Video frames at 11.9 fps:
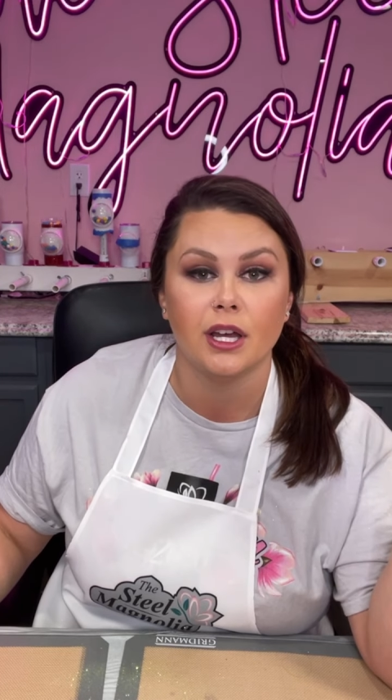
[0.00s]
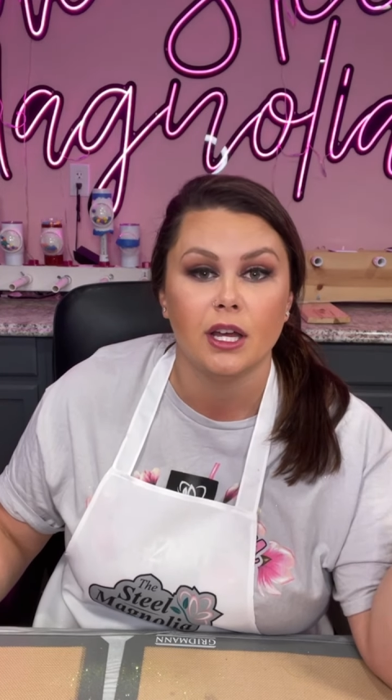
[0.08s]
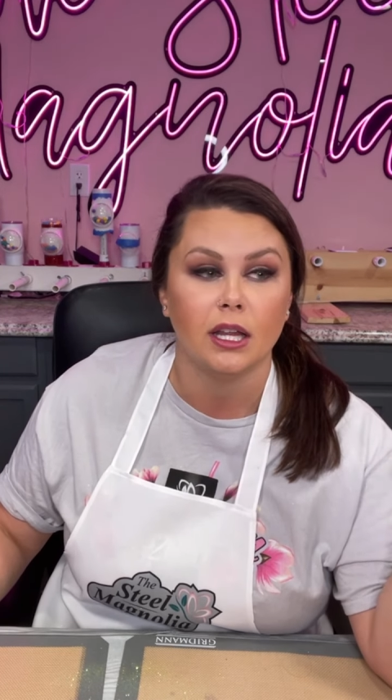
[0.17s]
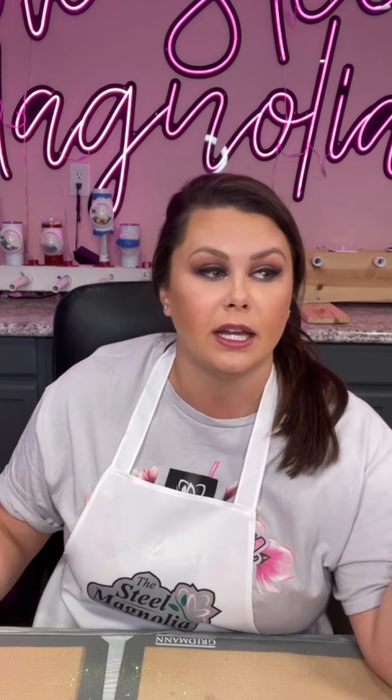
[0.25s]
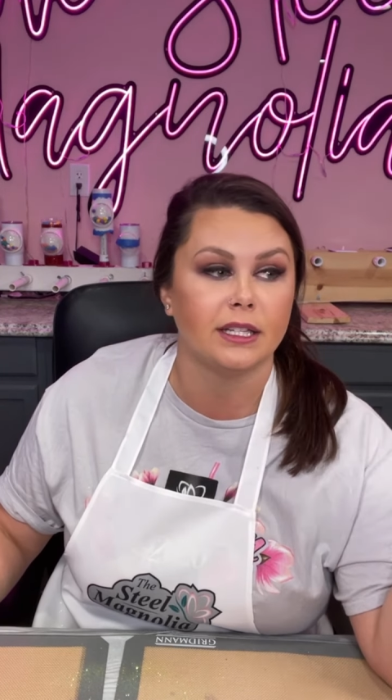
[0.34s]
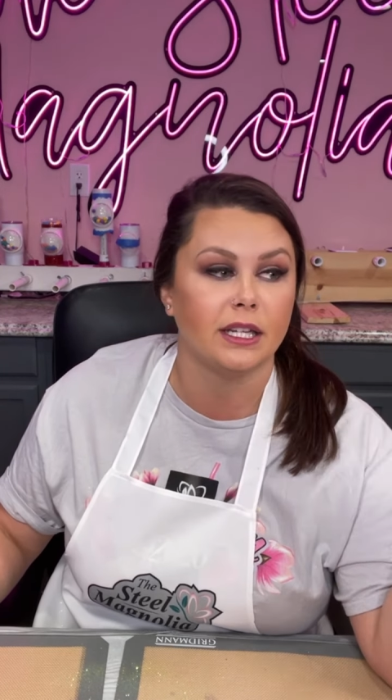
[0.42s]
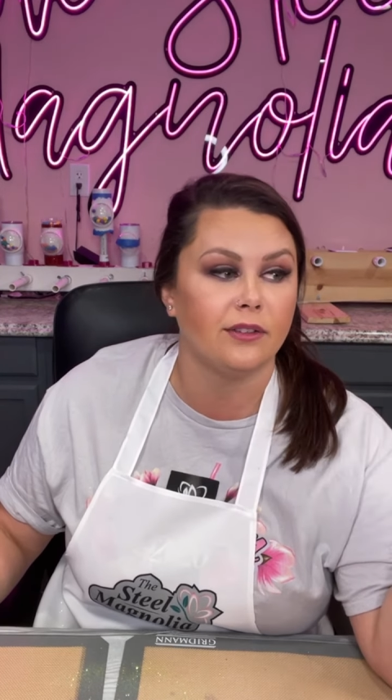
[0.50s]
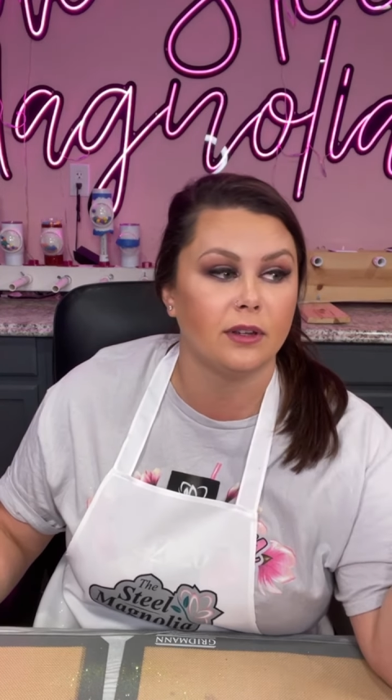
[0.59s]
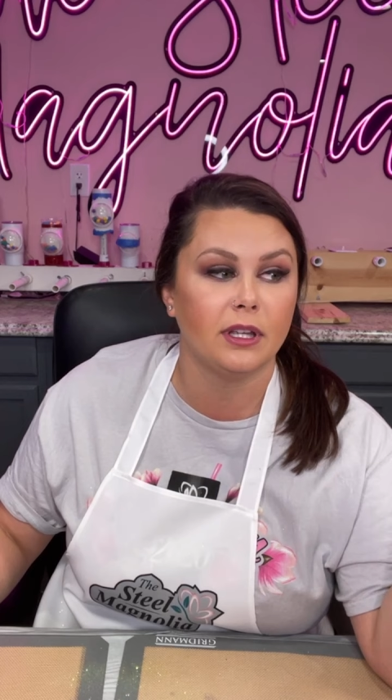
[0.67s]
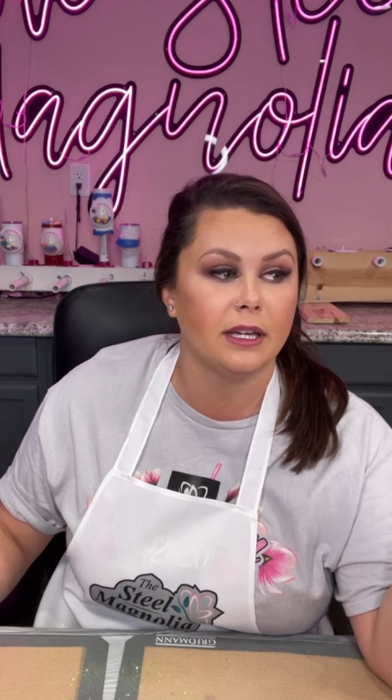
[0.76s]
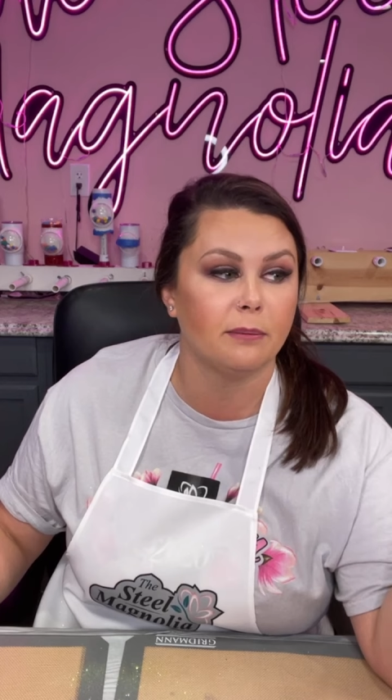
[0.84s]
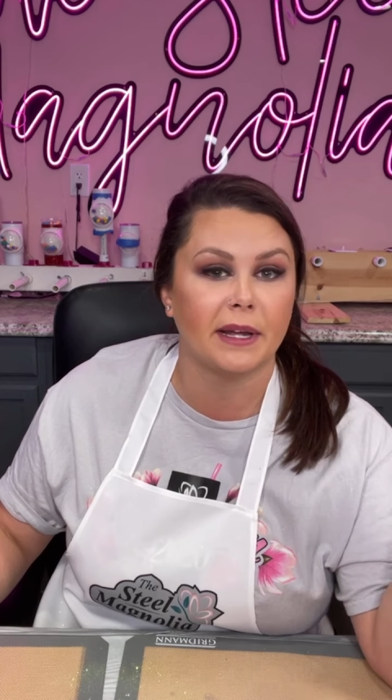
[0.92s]
Like to even
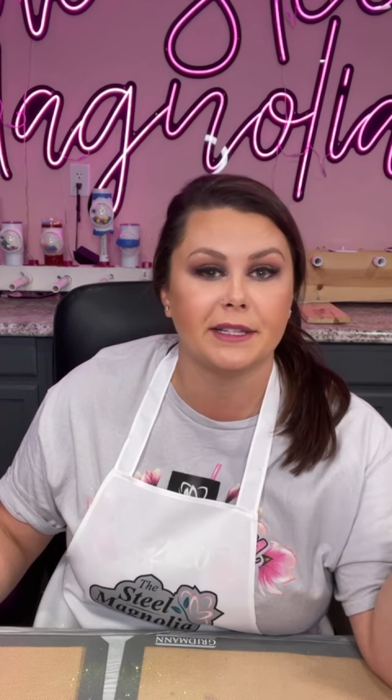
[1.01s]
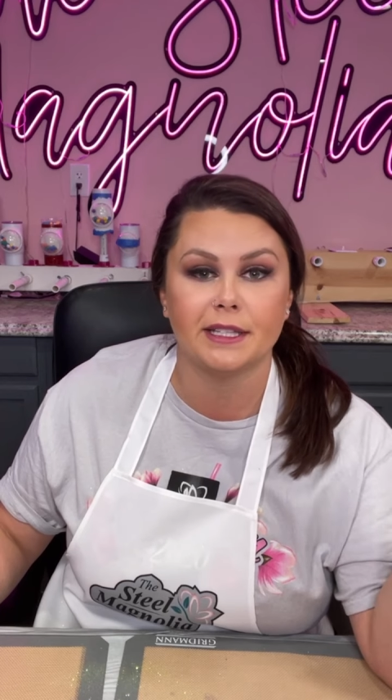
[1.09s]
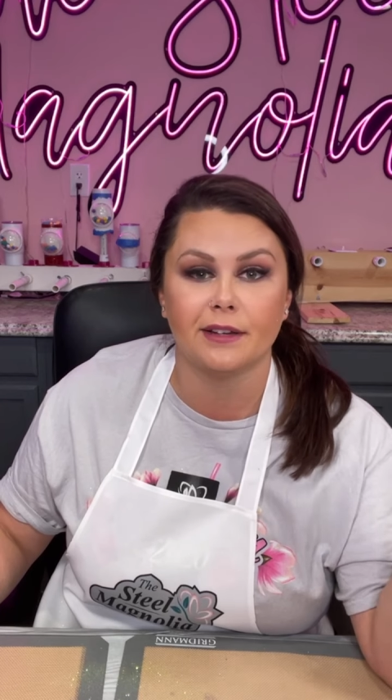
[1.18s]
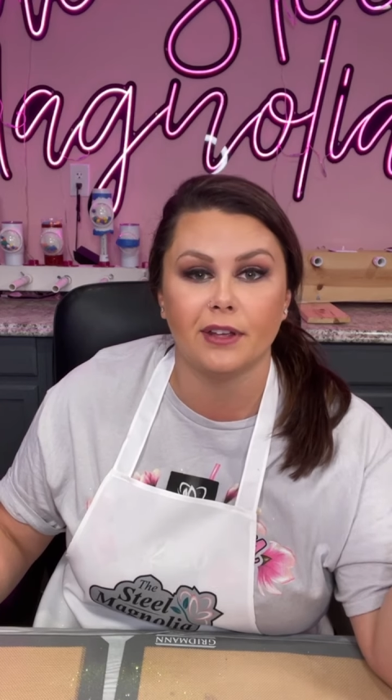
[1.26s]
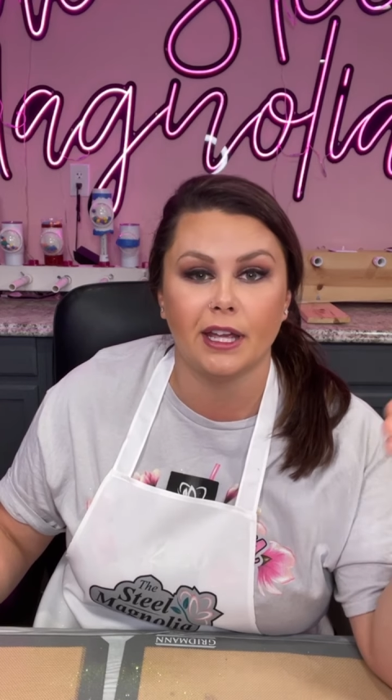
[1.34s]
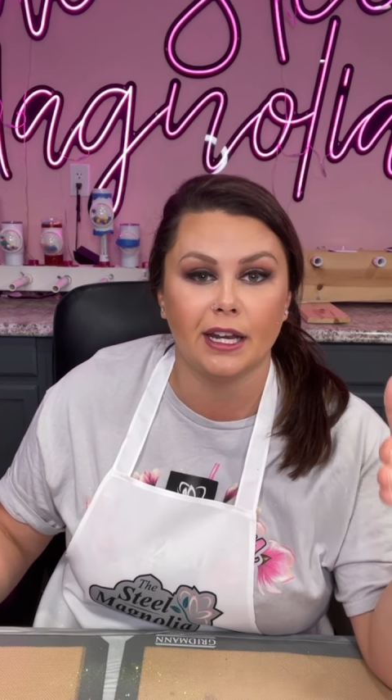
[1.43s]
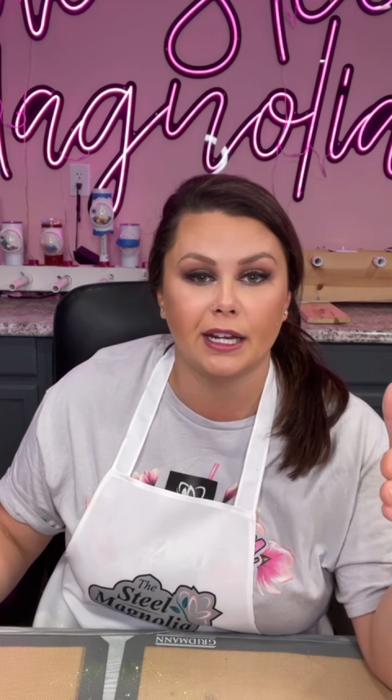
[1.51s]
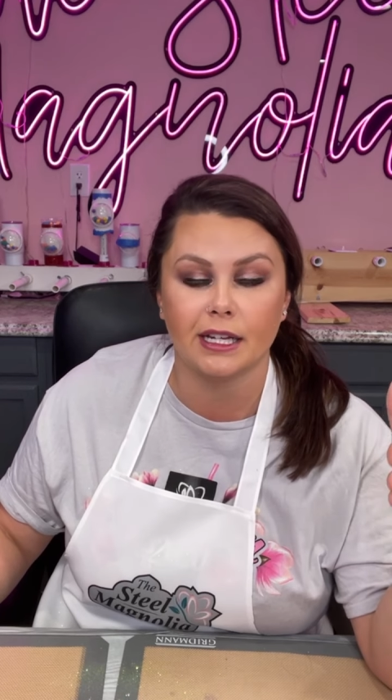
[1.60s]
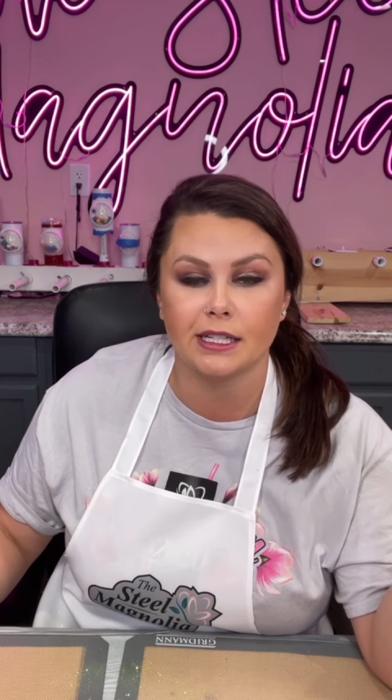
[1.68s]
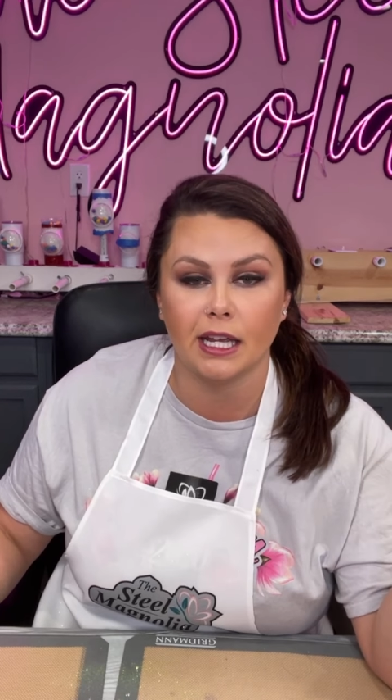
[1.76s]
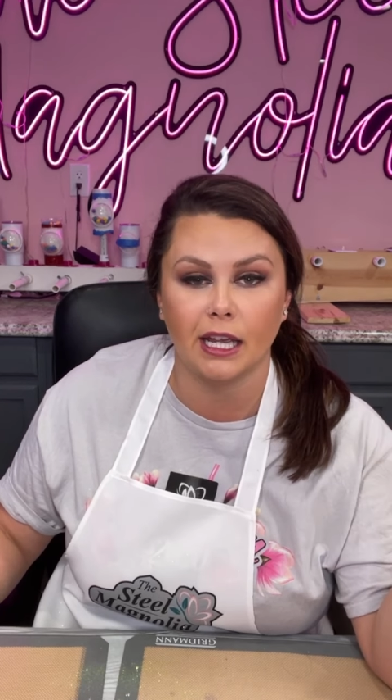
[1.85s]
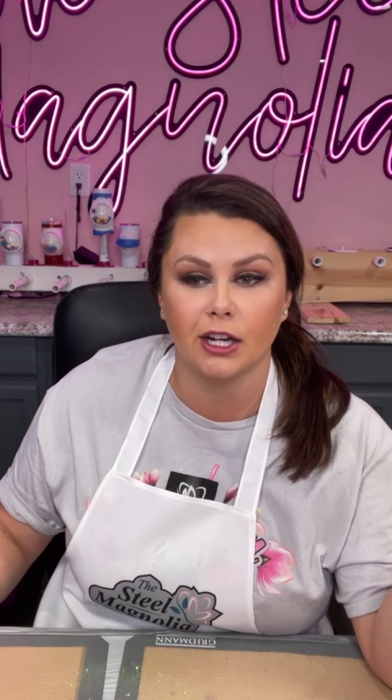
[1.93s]
get my stuff in a
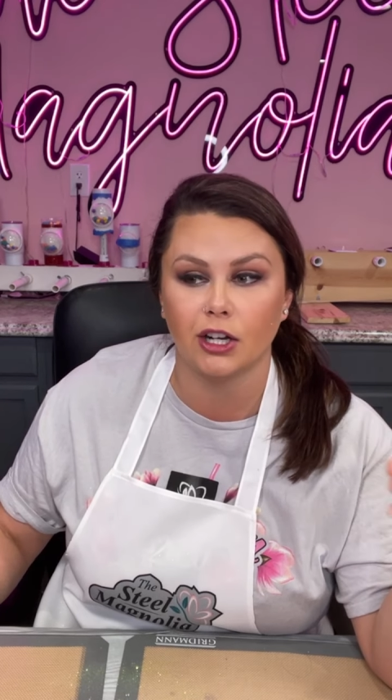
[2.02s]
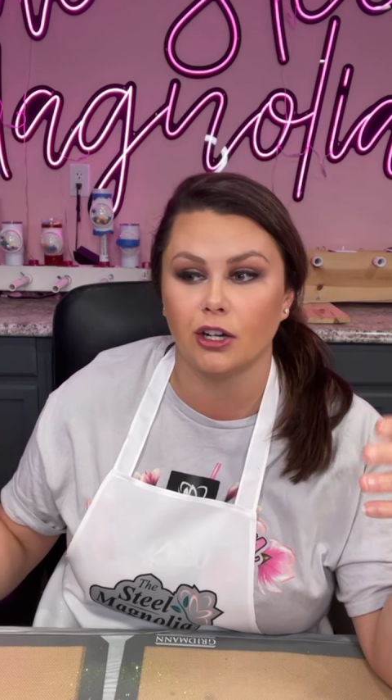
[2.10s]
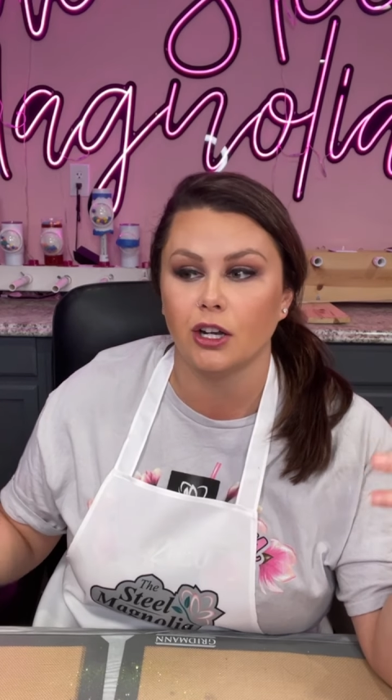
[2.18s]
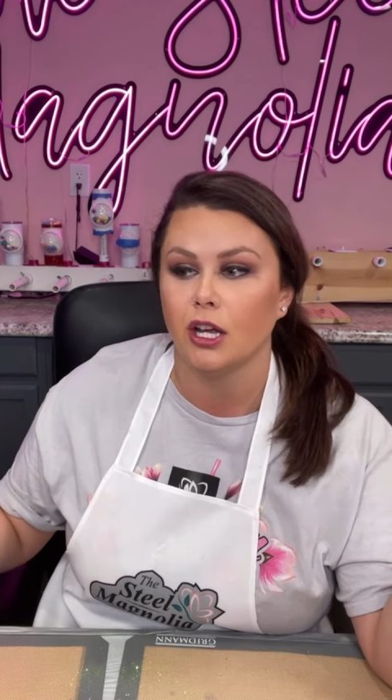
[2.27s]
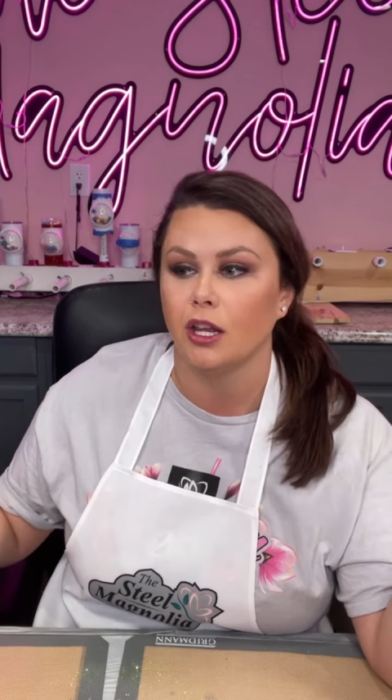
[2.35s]
container,